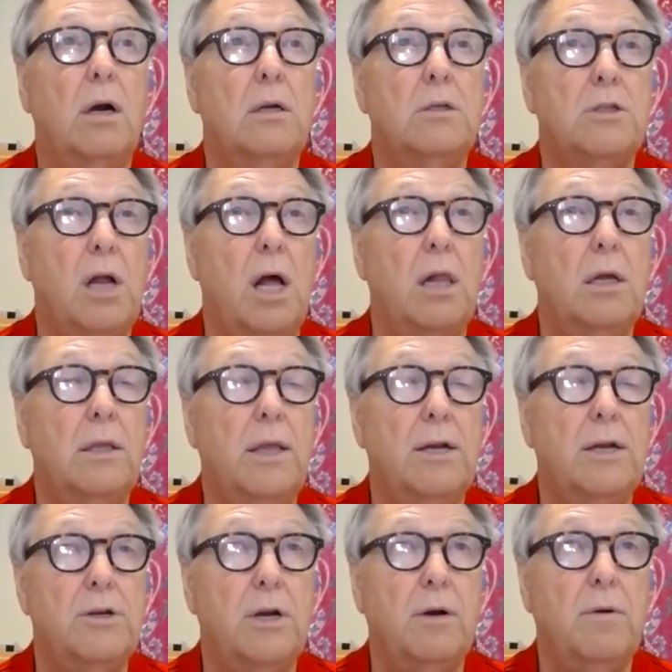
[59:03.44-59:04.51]
installing that
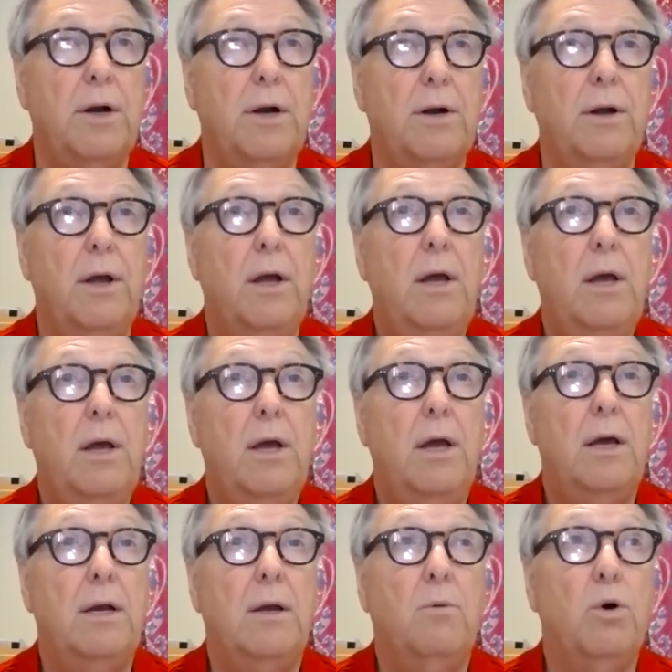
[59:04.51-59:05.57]
generator,
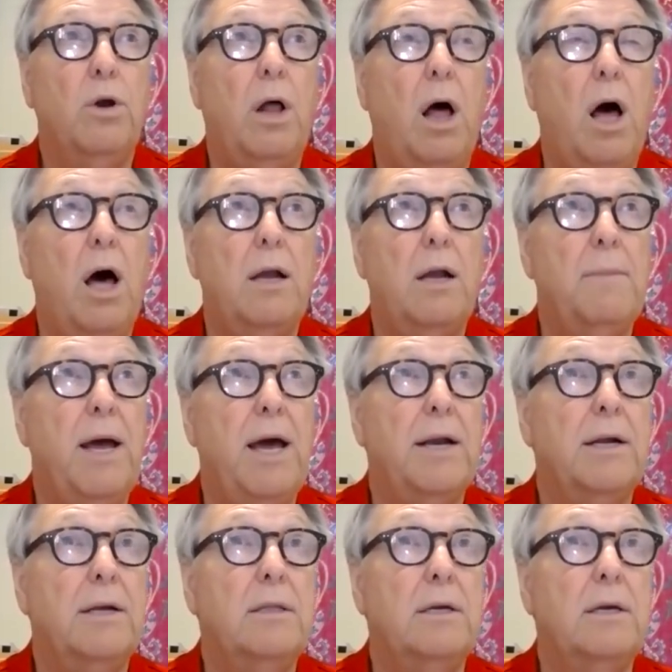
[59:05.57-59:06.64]
and it will
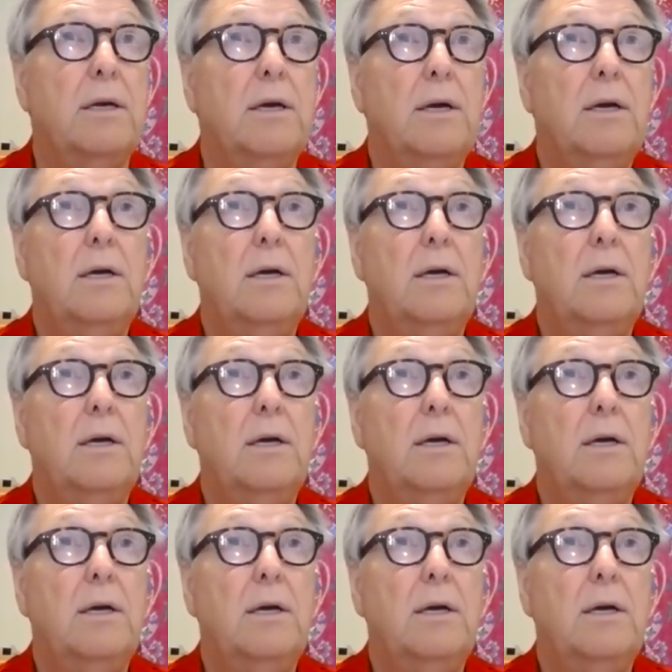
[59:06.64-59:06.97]
automatically